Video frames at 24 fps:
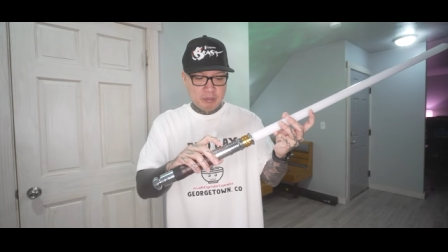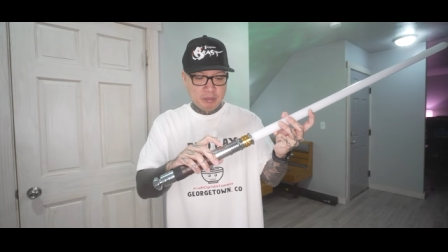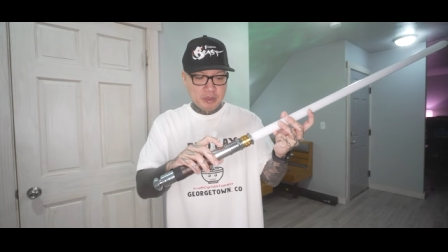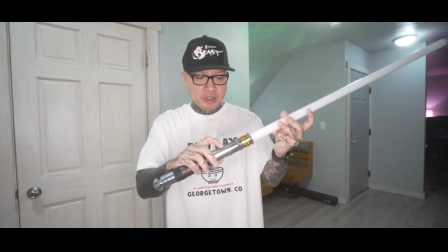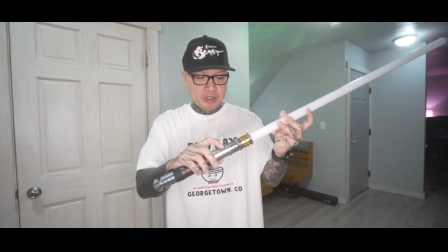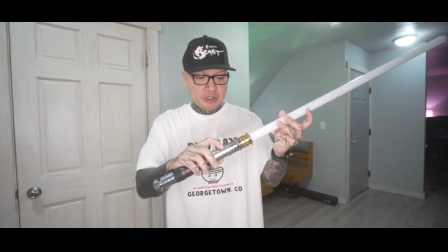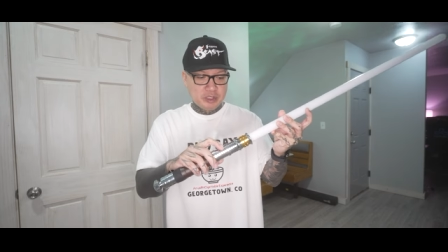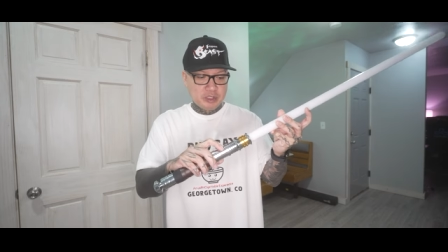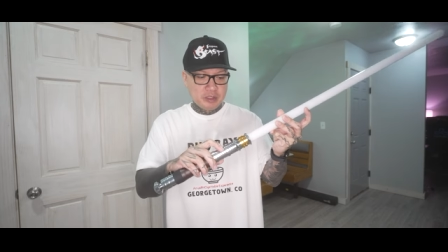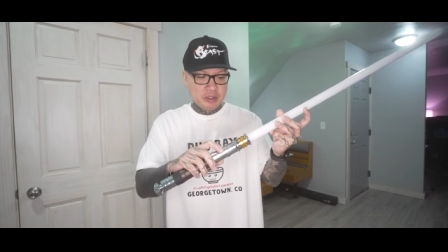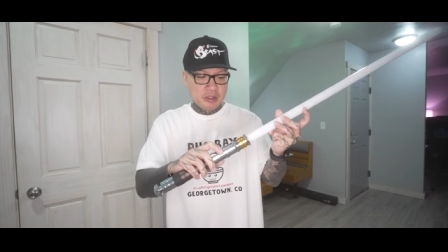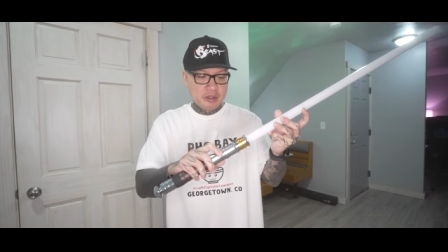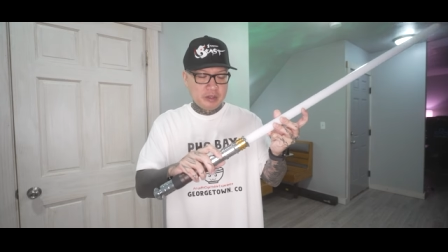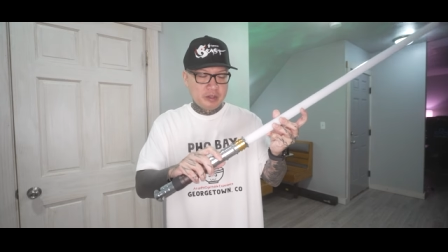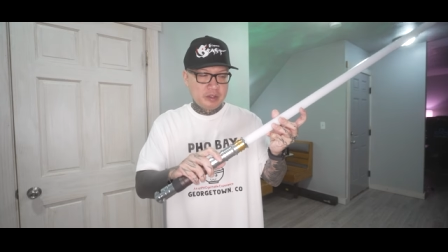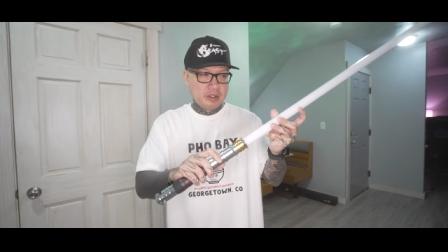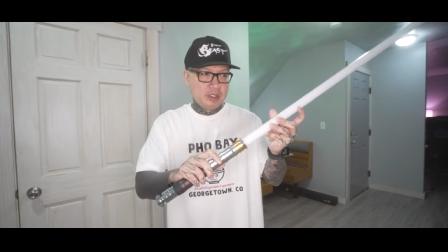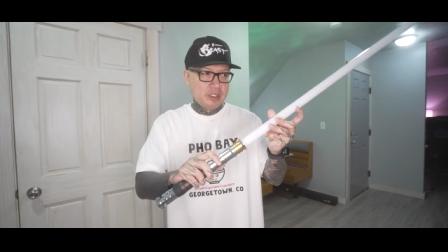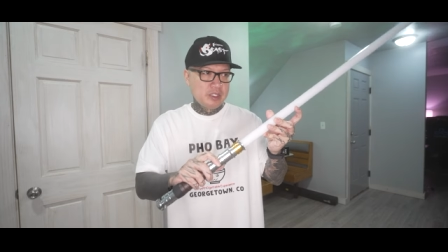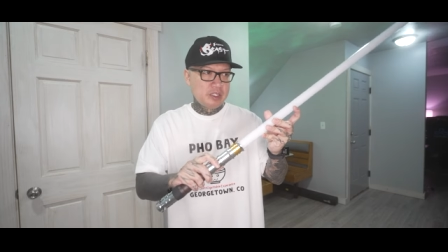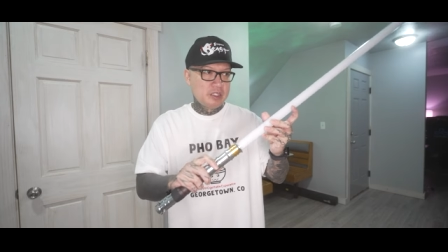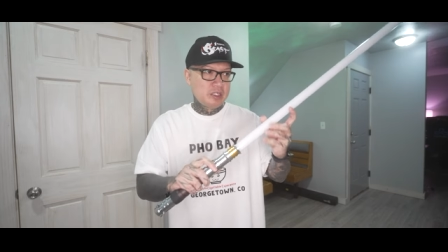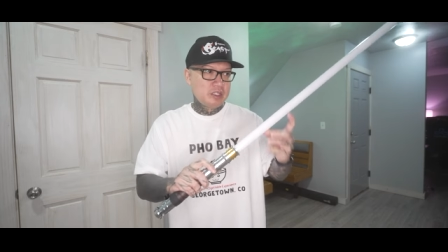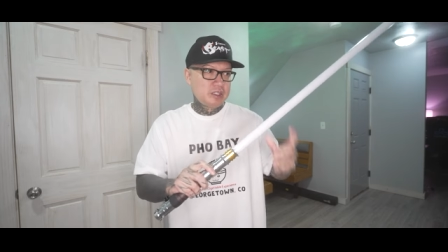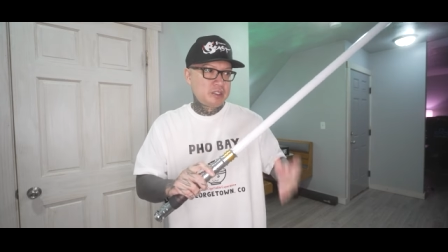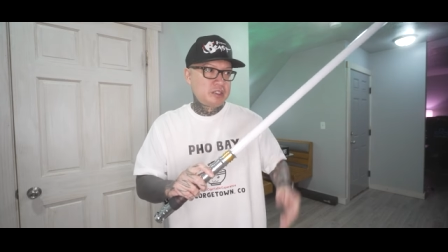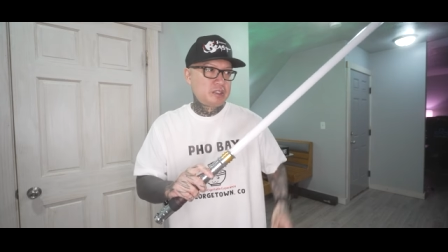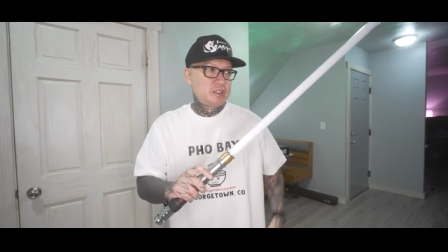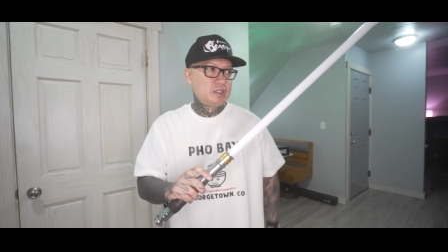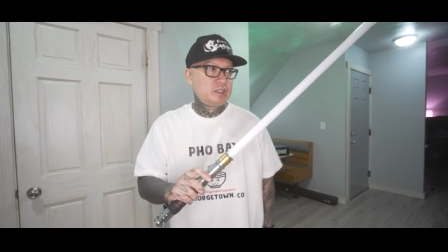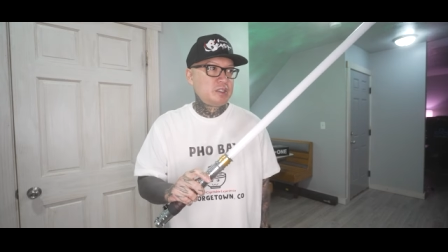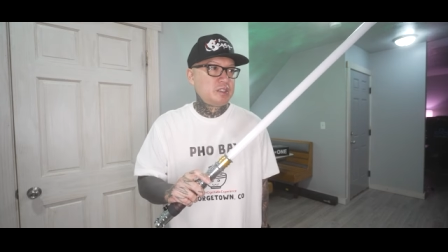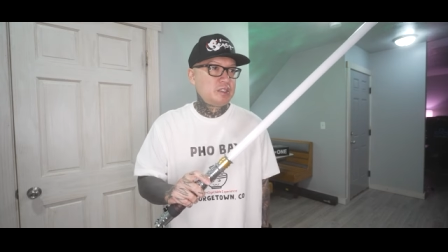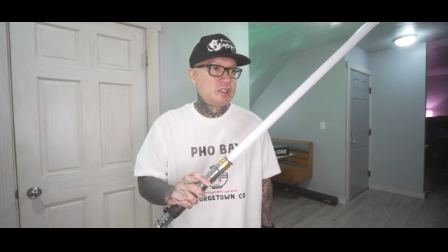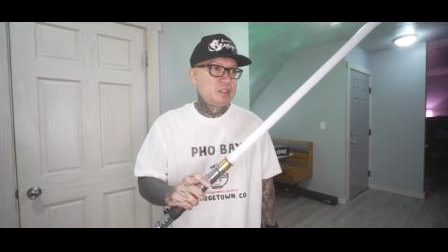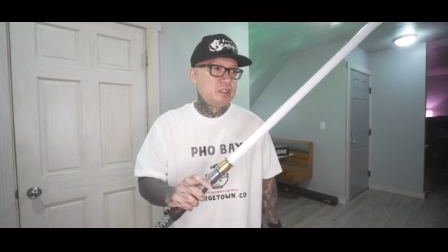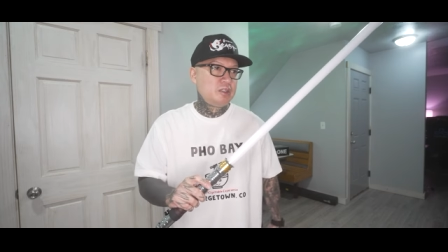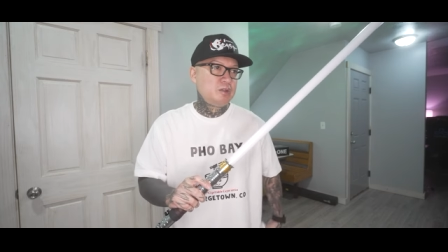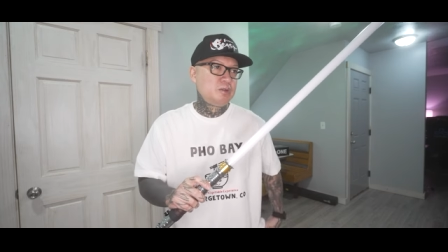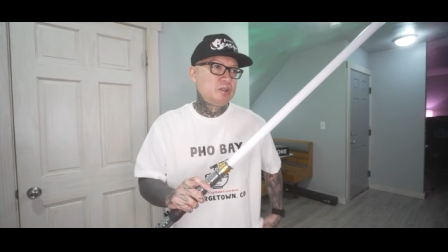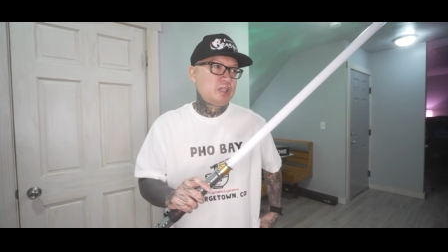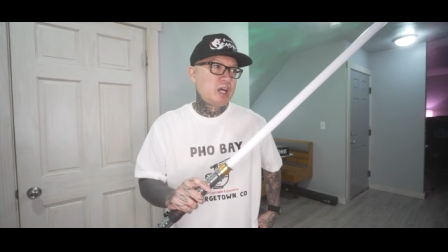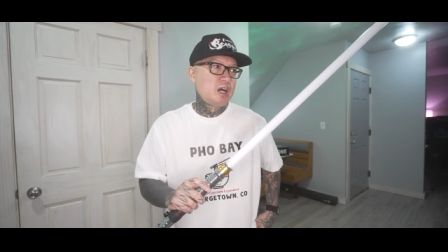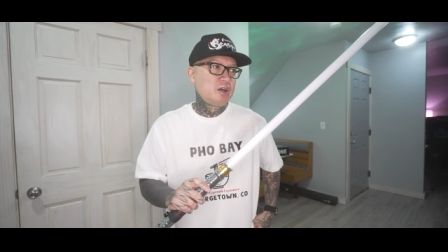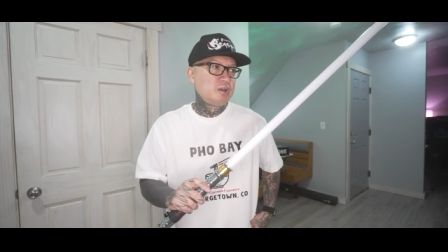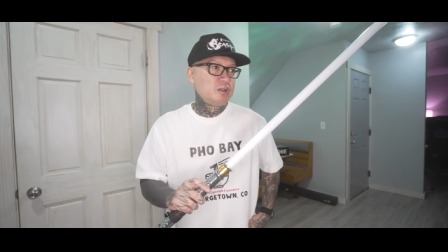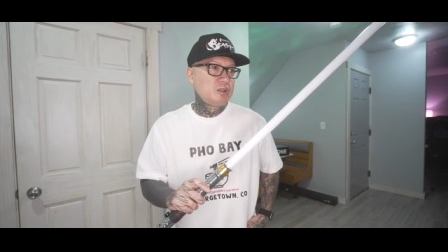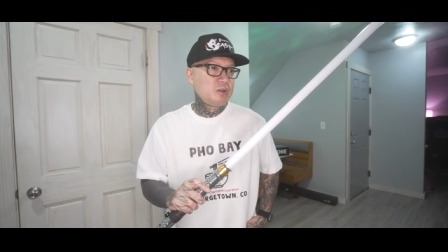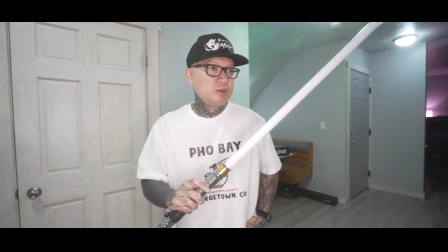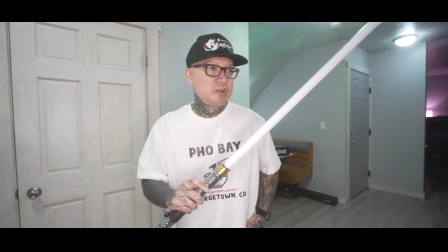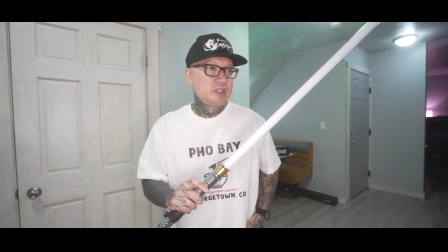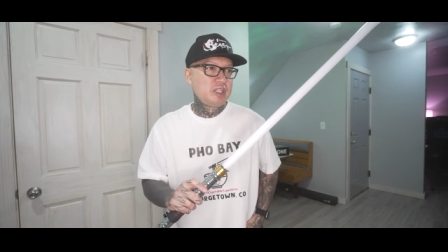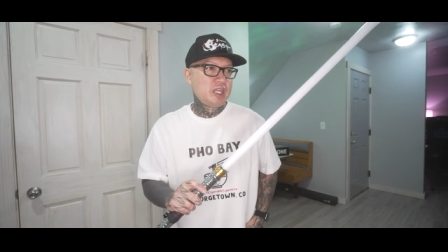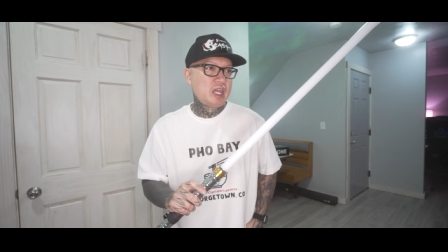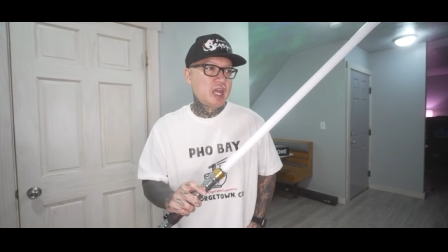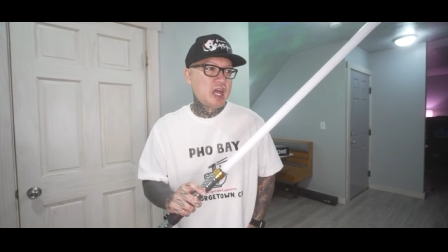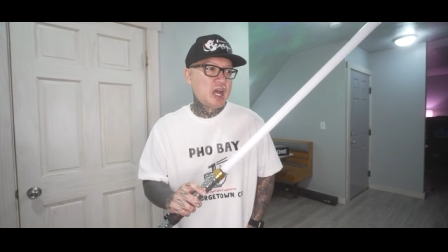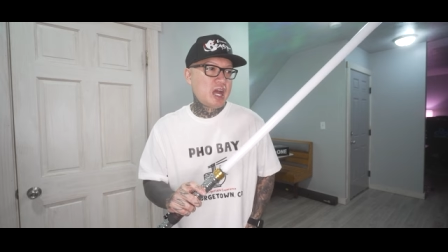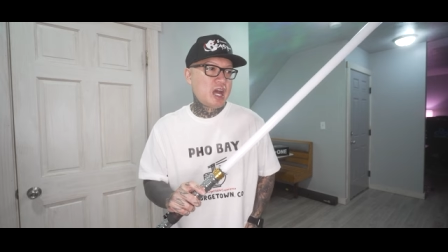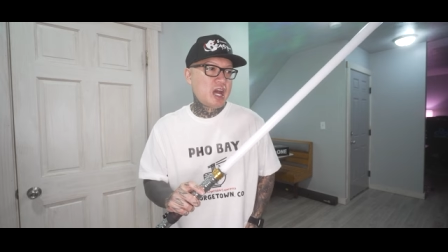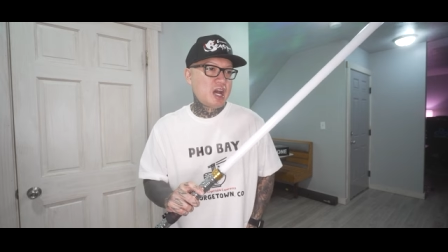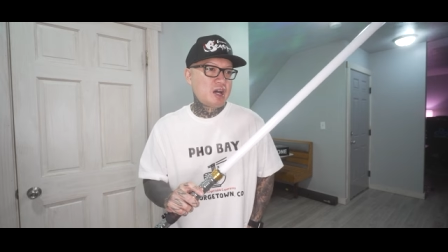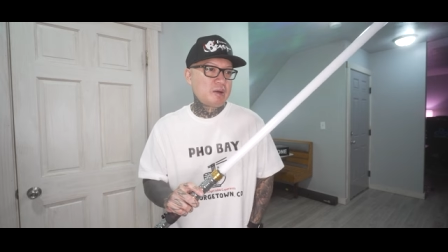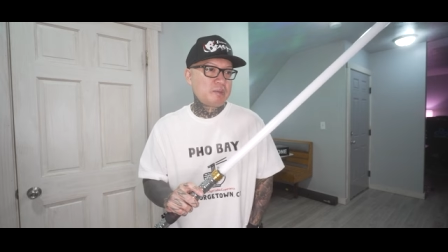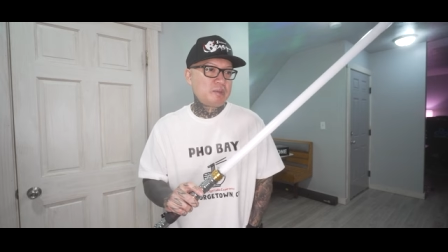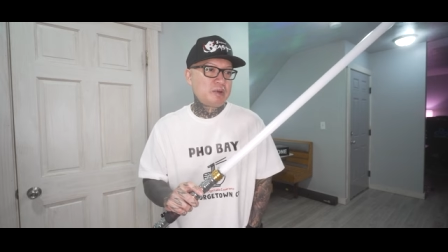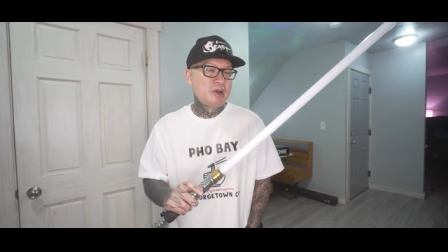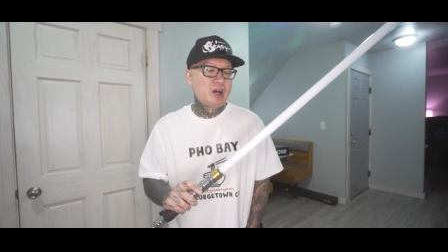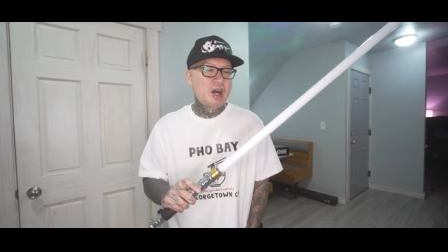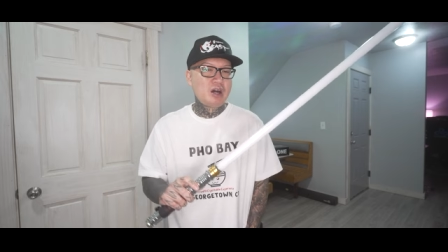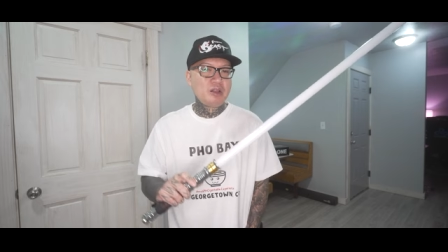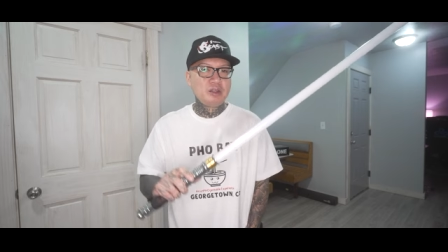Bluetooth is you download the app.